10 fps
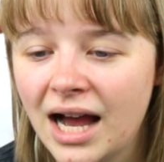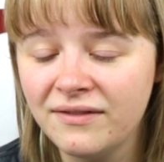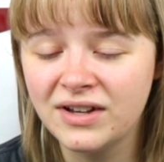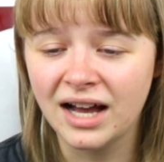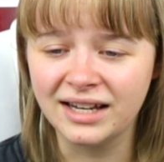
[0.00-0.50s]

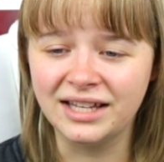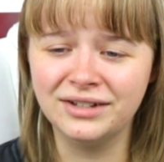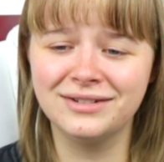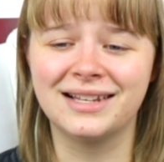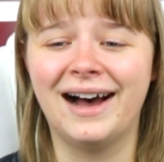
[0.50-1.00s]
I've got
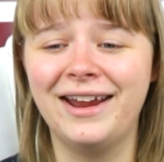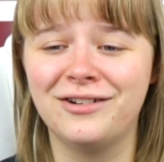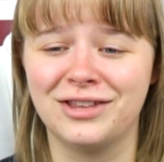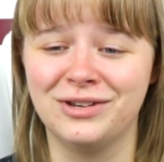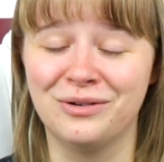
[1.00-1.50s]
heels
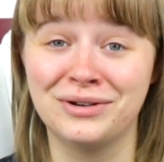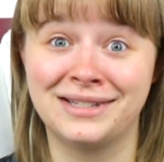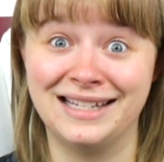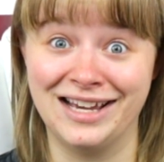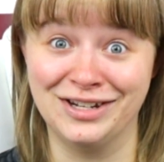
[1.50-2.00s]
higher than your
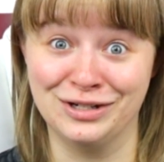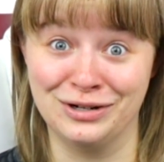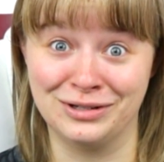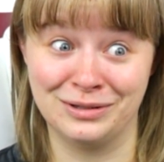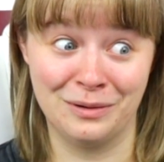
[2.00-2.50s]

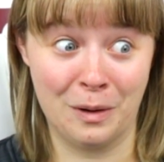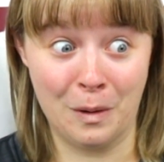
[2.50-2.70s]
standards.